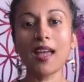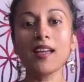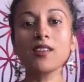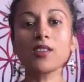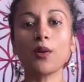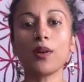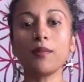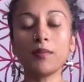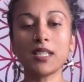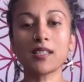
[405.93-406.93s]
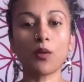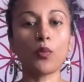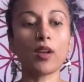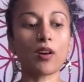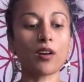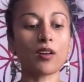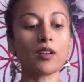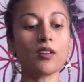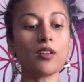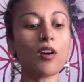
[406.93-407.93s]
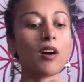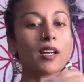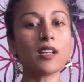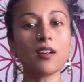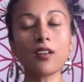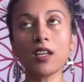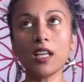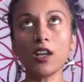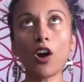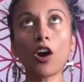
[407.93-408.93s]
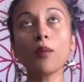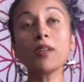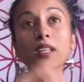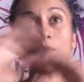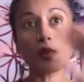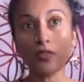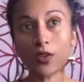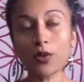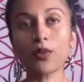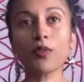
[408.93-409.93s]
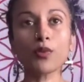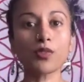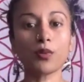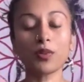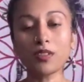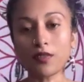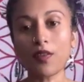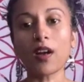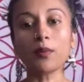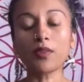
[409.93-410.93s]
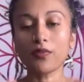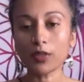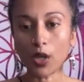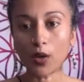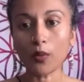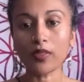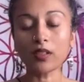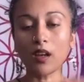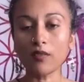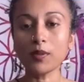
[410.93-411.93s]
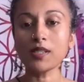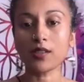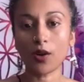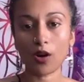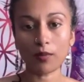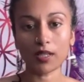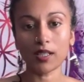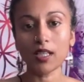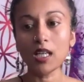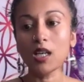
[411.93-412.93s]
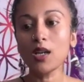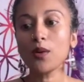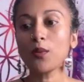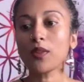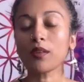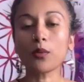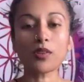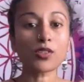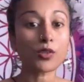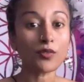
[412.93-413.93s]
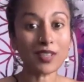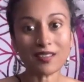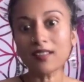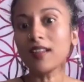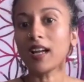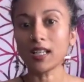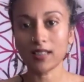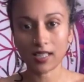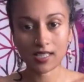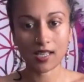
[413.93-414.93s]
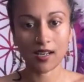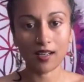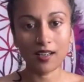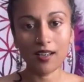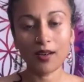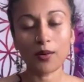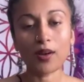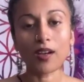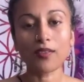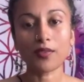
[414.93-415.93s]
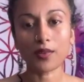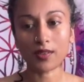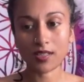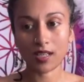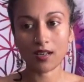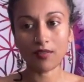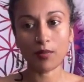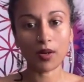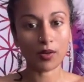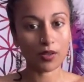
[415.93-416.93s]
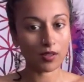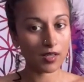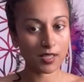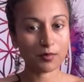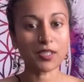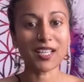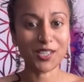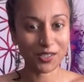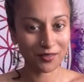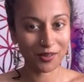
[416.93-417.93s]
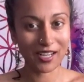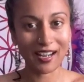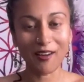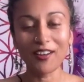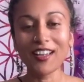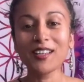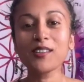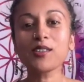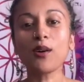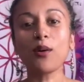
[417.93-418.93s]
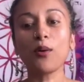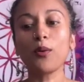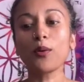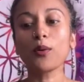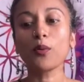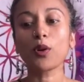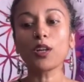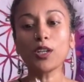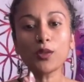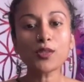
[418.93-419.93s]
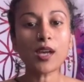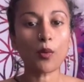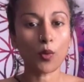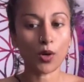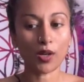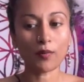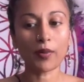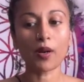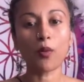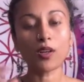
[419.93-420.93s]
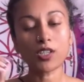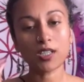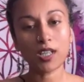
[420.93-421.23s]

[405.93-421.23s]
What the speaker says: So it means that we are not in harmony with the universal, with divine, with flow, with love, peace, and harmony, with serving the light, let's say, okay, for sake of better explanation right now. So we're going to use that word, but I want you to